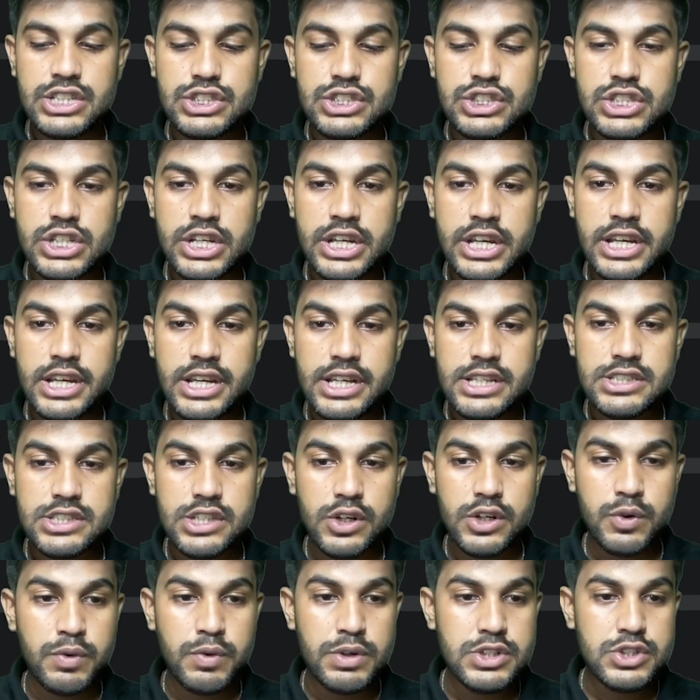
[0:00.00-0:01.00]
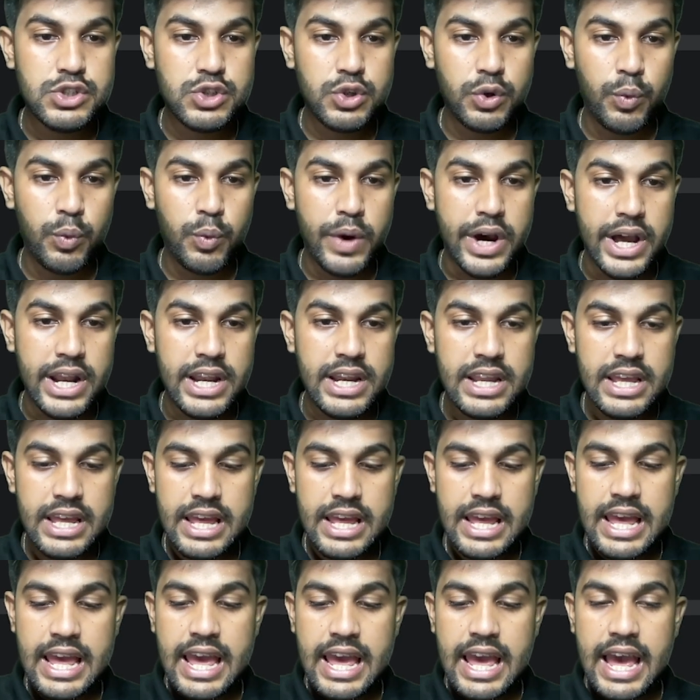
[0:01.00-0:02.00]
j is equals to 1,
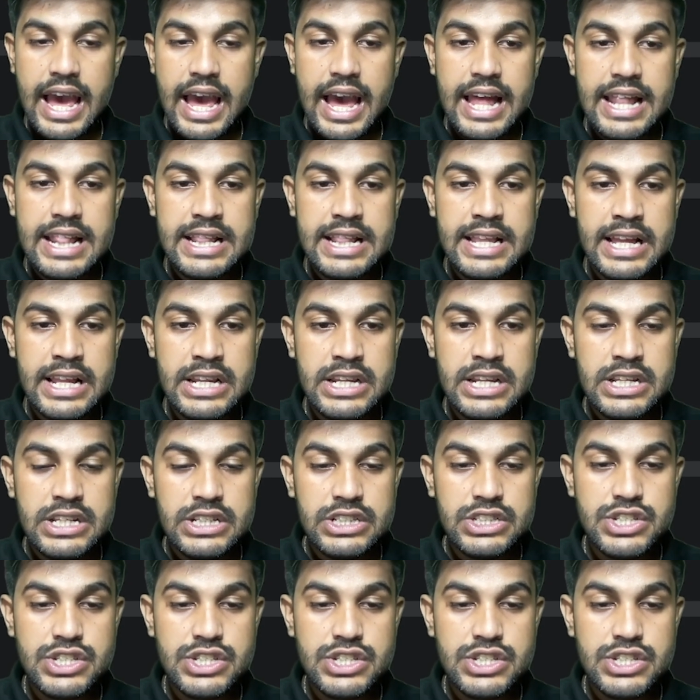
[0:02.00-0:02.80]
and then